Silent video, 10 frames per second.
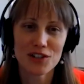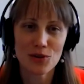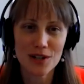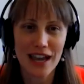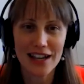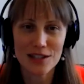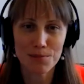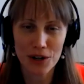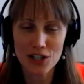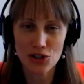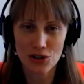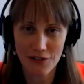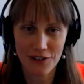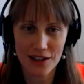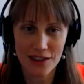So it's pretty
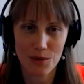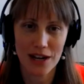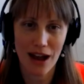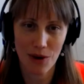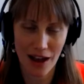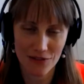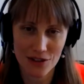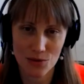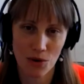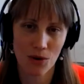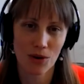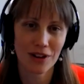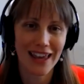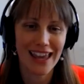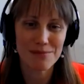terrific that we now have this role.